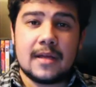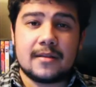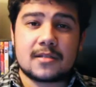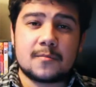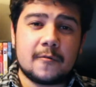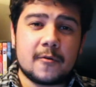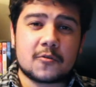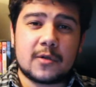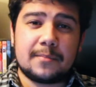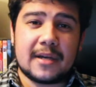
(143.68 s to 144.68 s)
This movie was
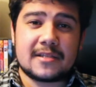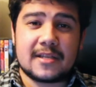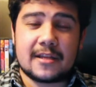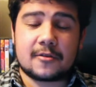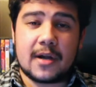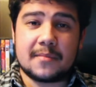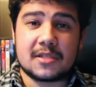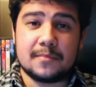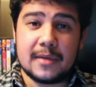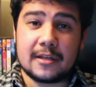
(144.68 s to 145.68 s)
written by Seth
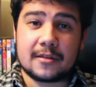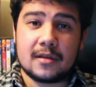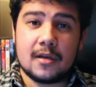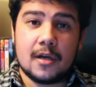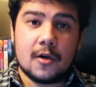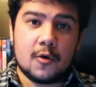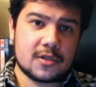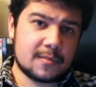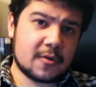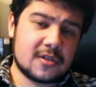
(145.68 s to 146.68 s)
Grahame-Smith, who
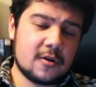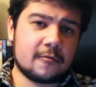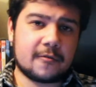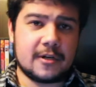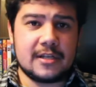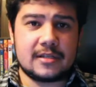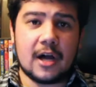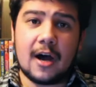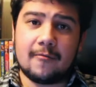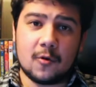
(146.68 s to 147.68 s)
is most known for his
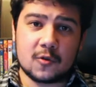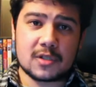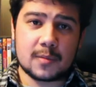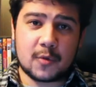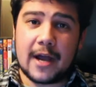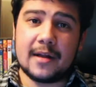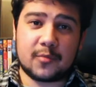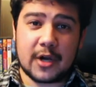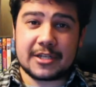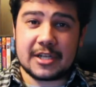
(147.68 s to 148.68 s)
novels Pride and
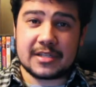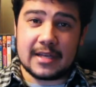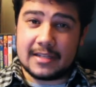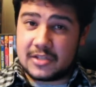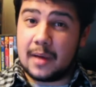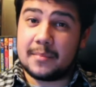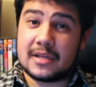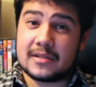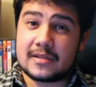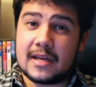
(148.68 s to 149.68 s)
Prejudice and
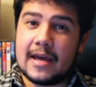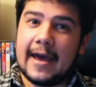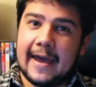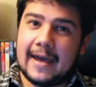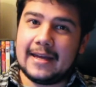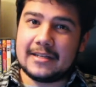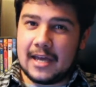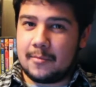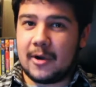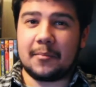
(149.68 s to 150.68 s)
Zombies and
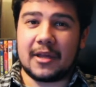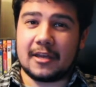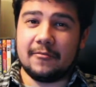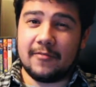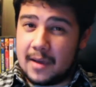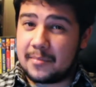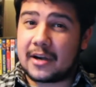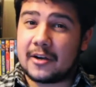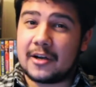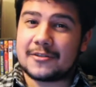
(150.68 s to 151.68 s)
Abraham Lincoln
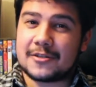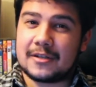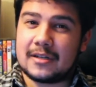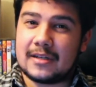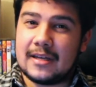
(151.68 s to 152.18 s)
Vampire Hunter,